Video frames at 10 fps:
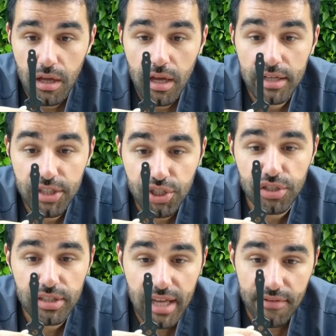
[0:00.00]

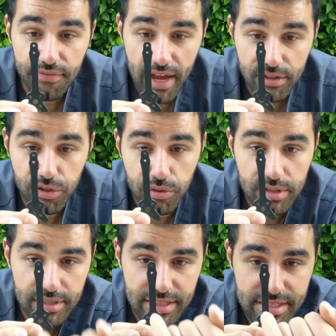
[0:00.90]
Additionally, I fine-tuned
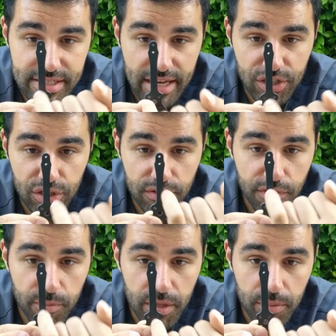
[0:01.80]
this section
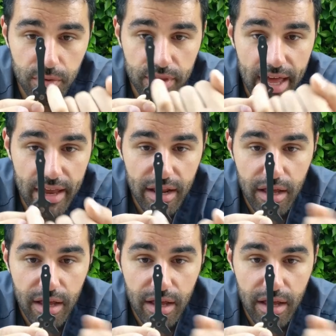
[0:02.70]
for people that